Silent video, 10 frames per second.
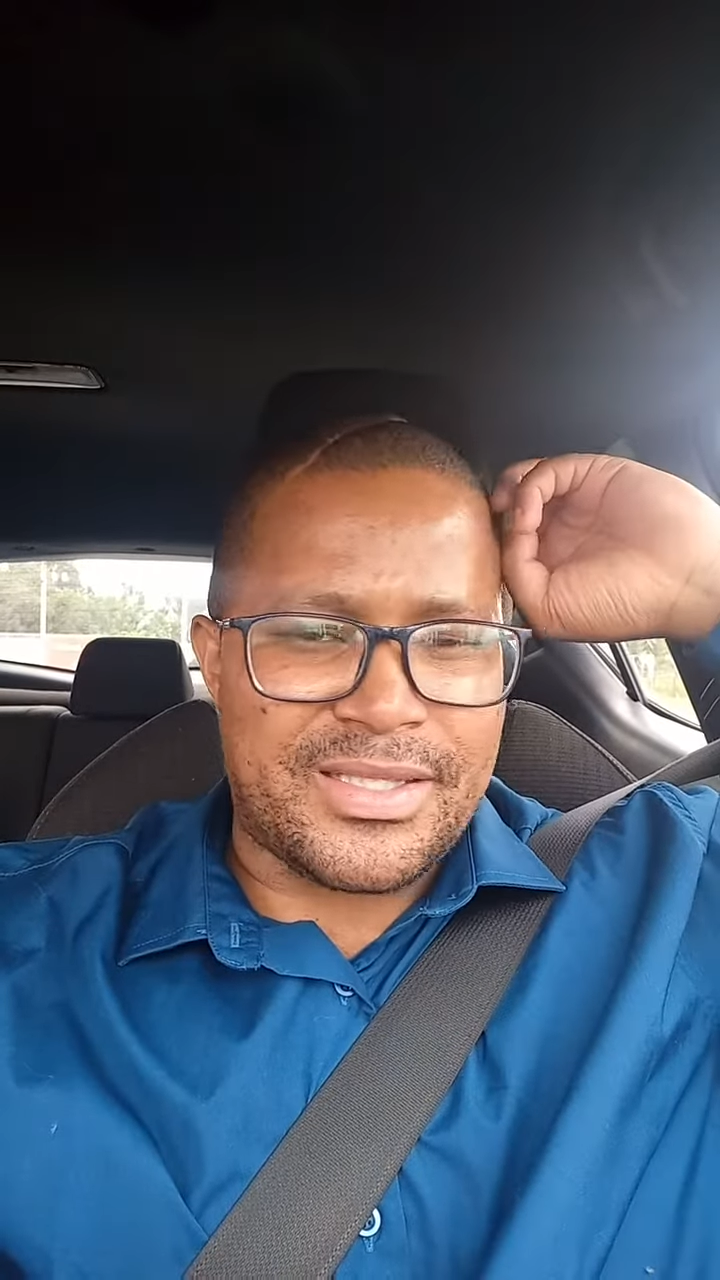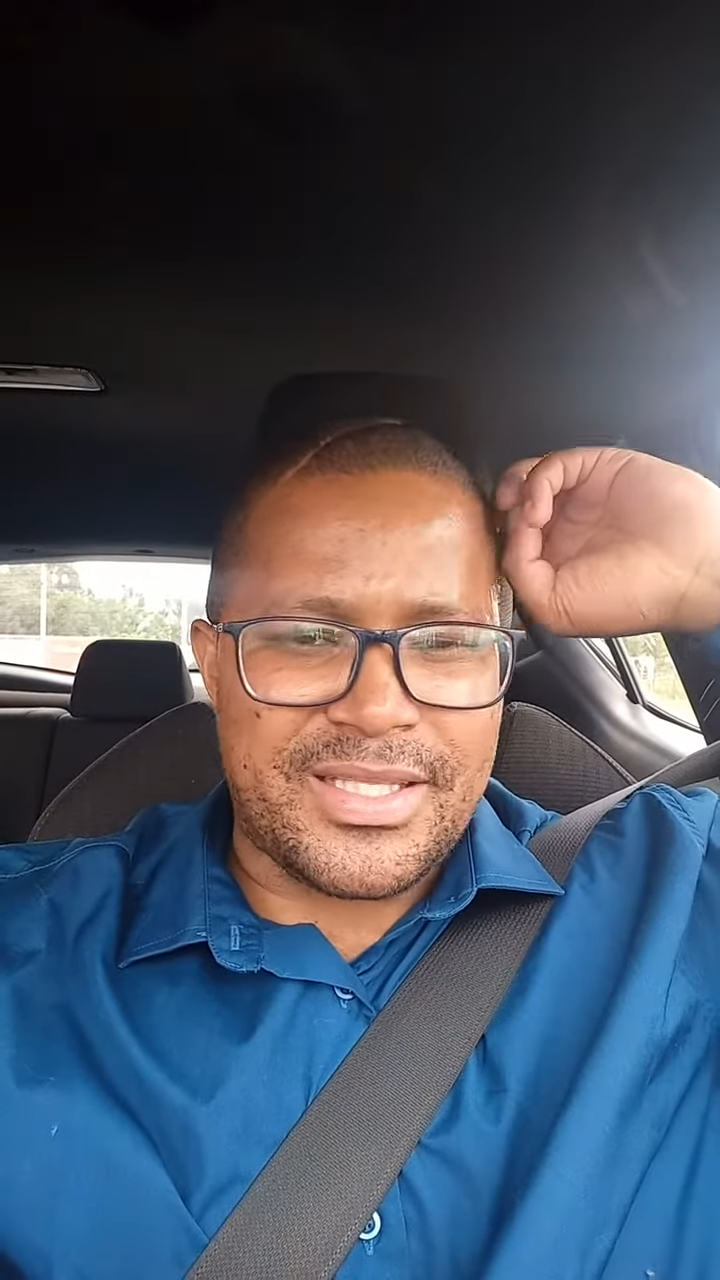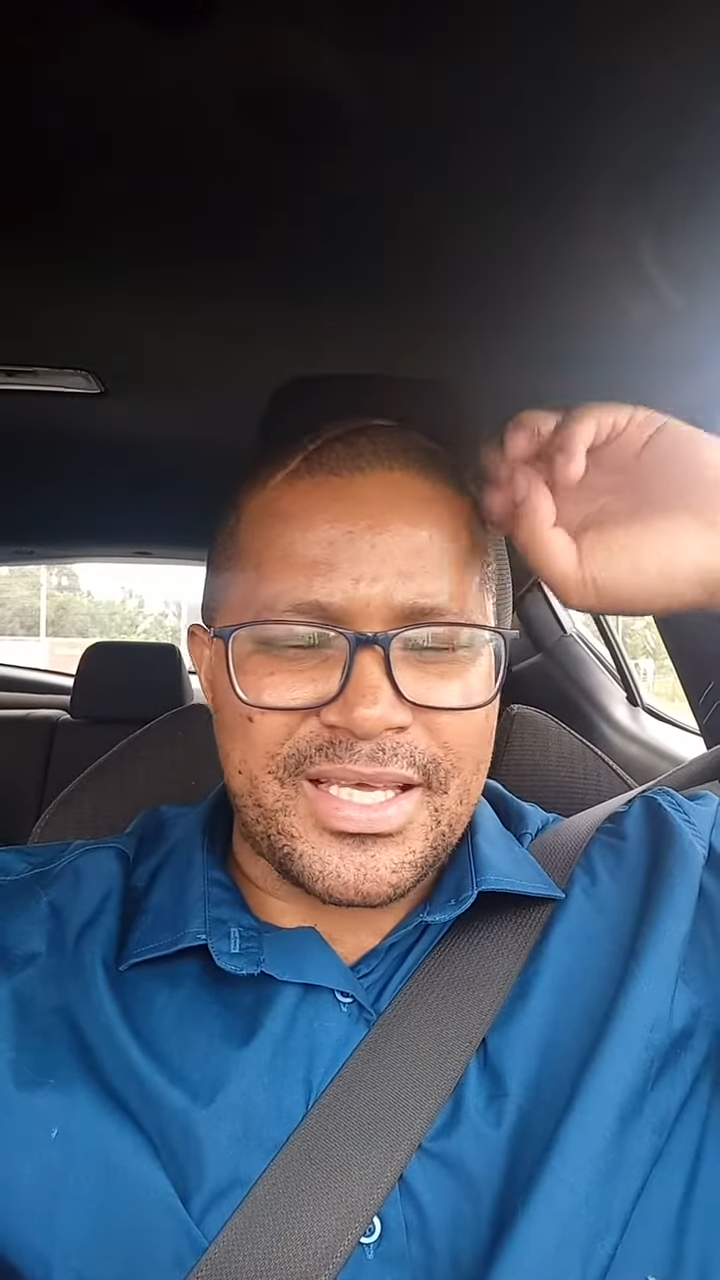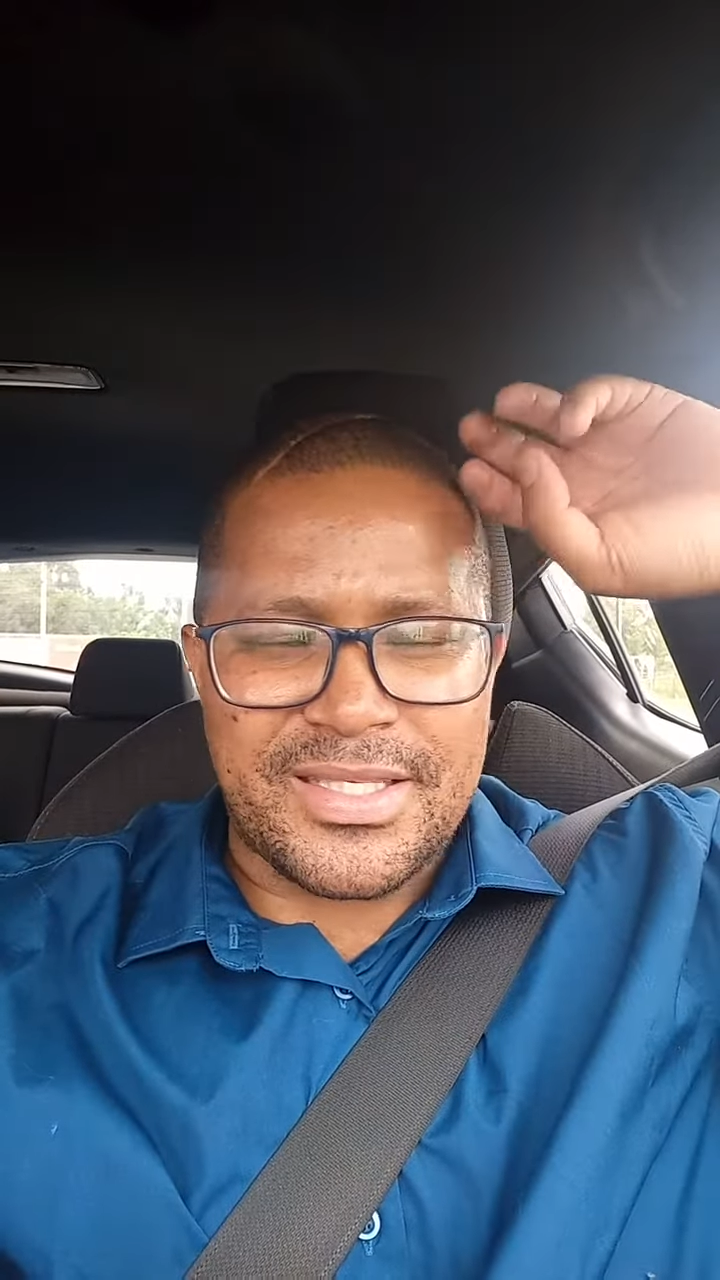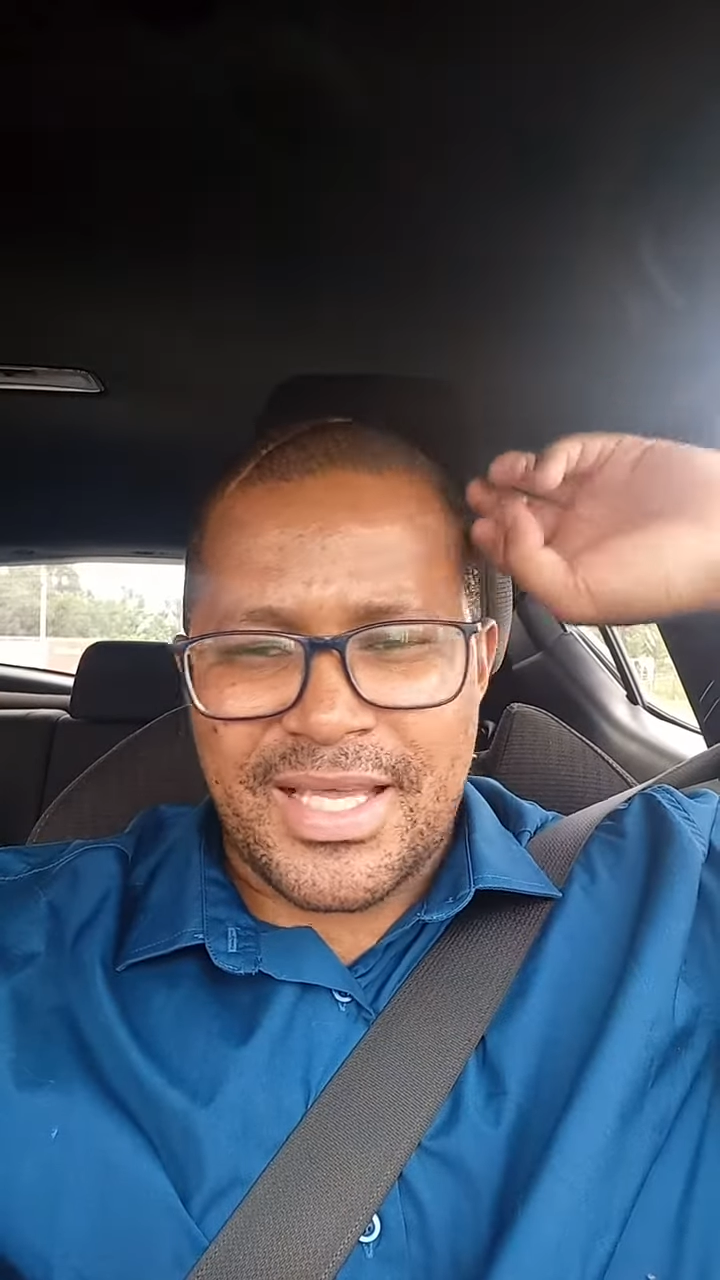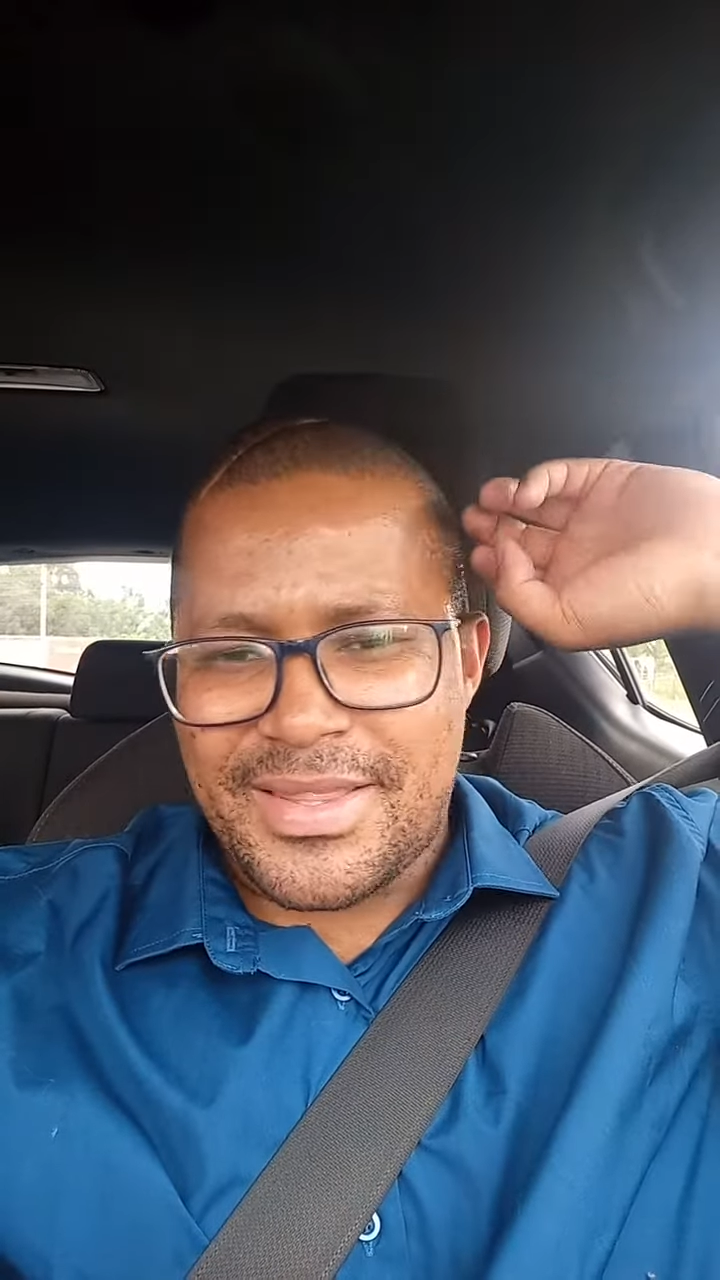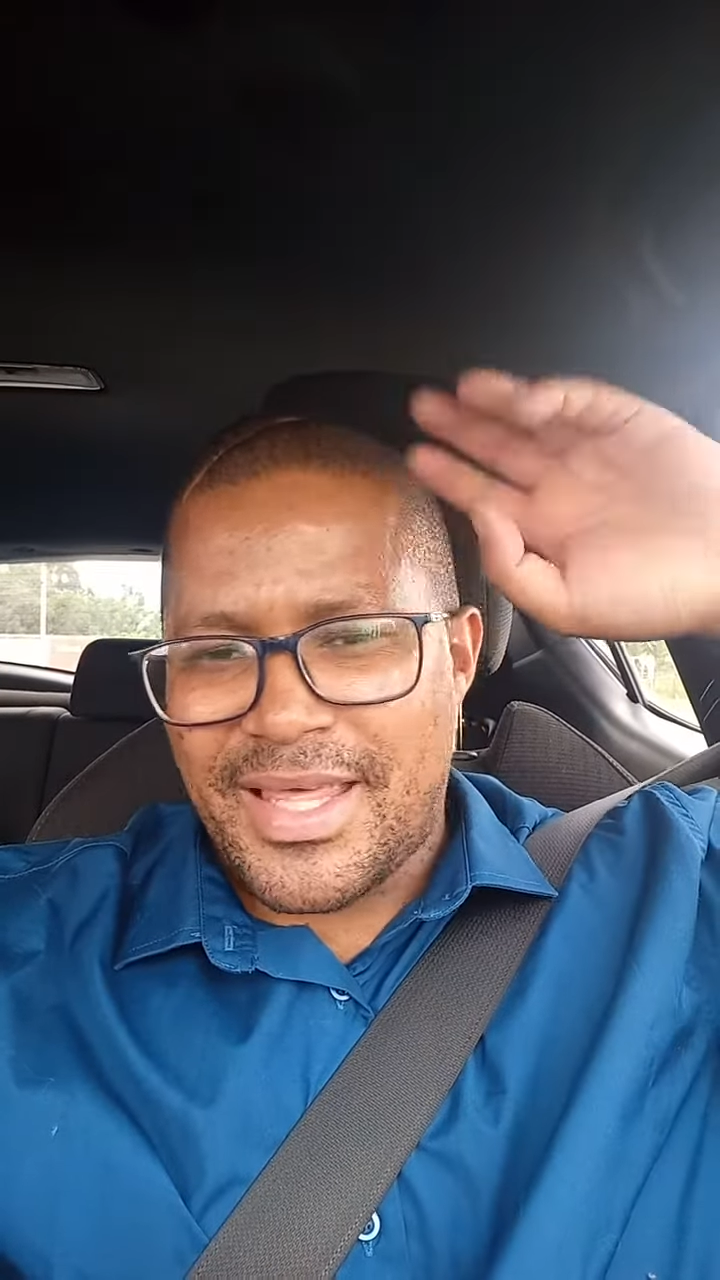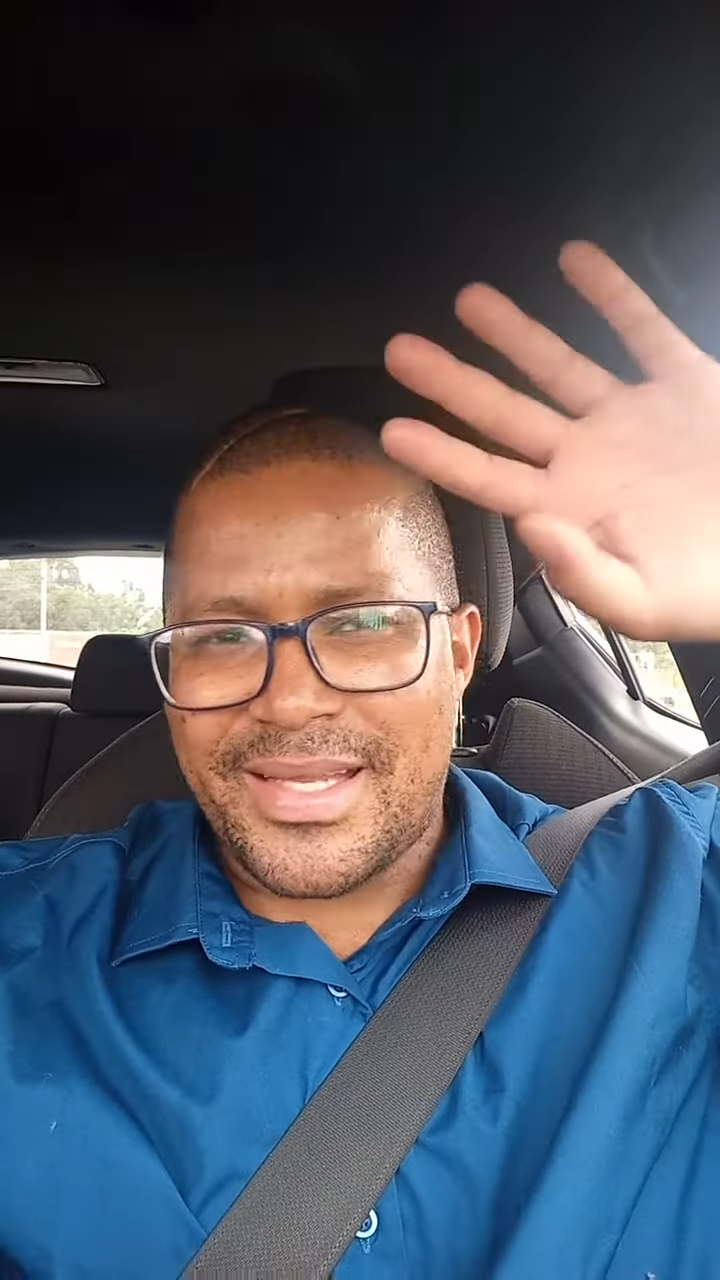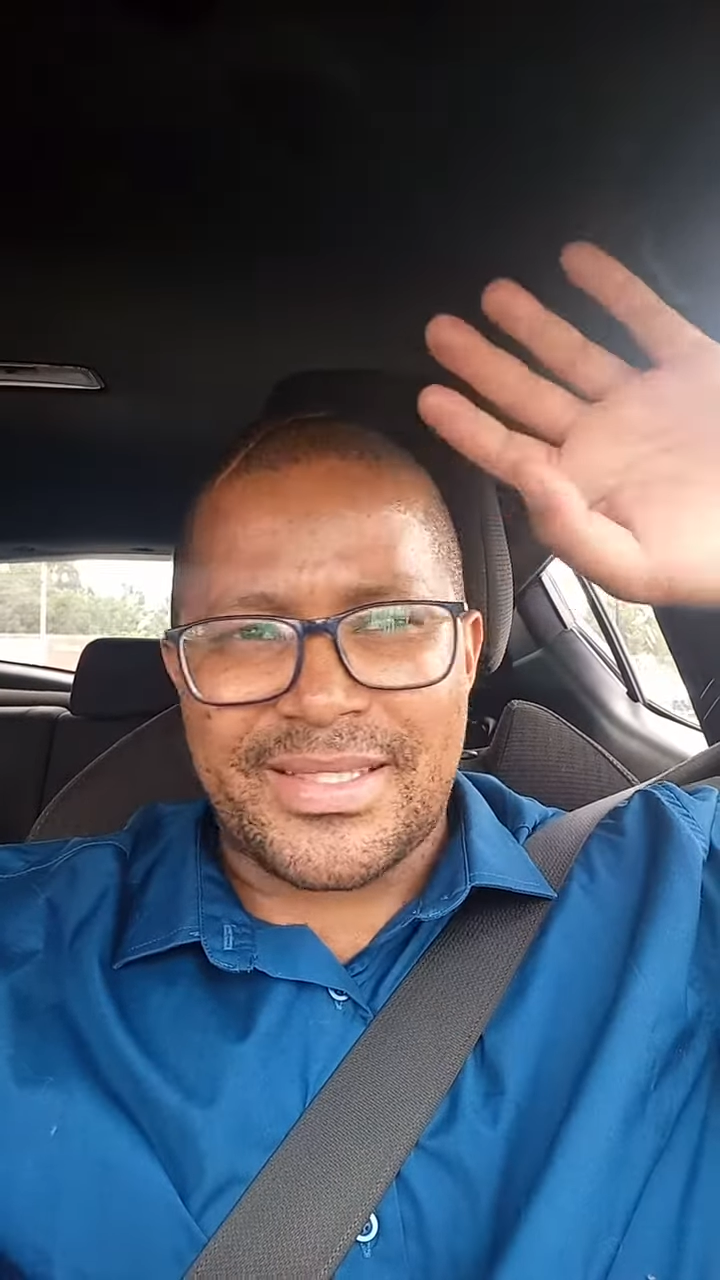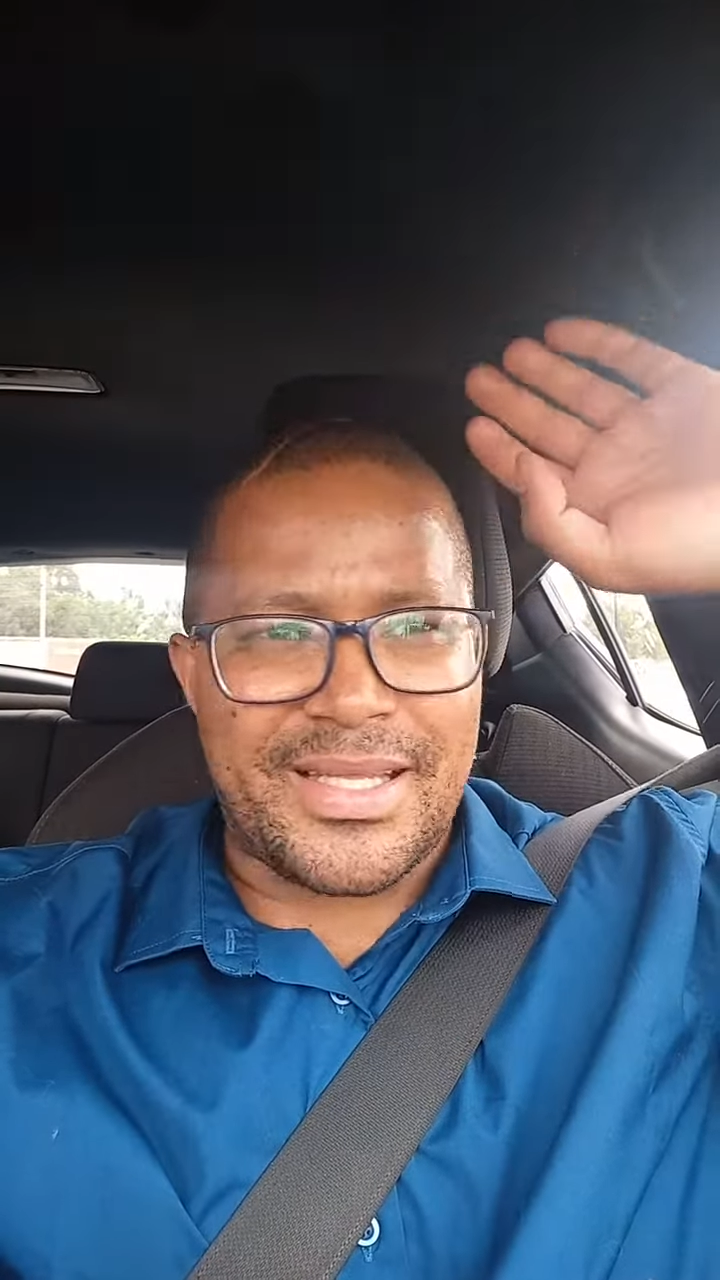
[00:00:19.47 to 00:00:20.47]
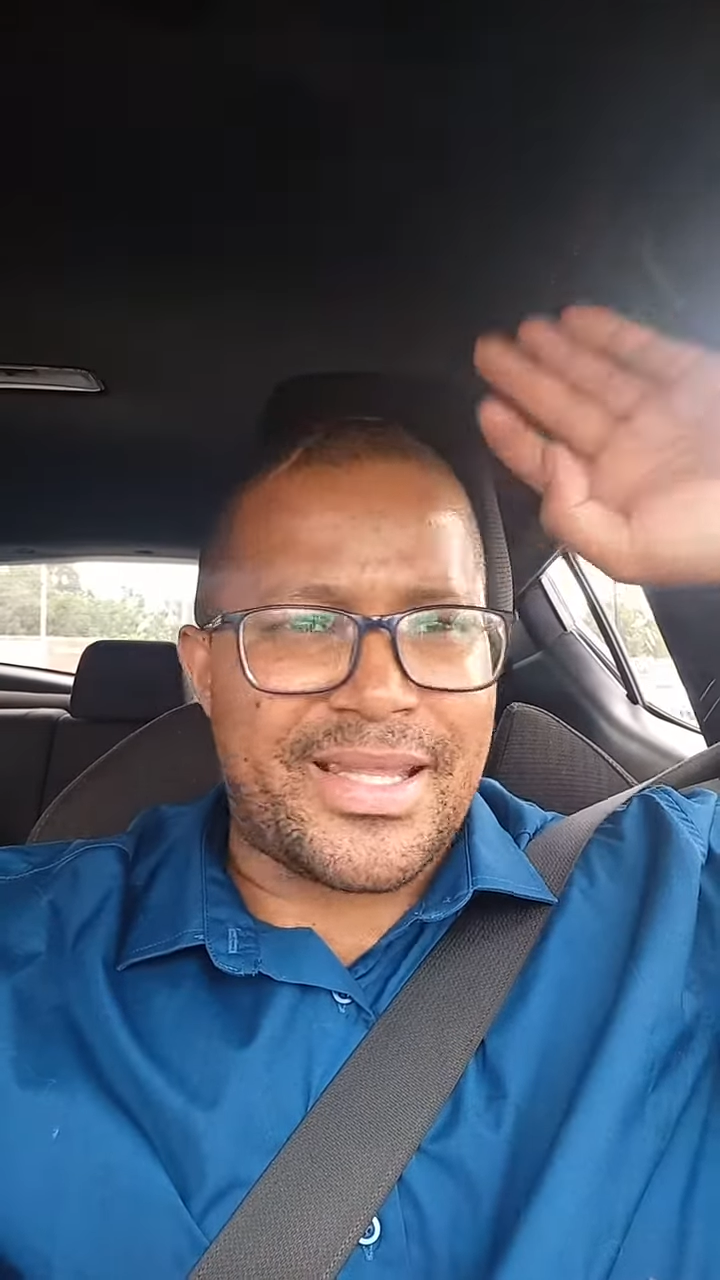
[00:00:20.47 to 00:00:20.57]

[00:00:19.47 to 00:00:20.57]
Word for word: this and that and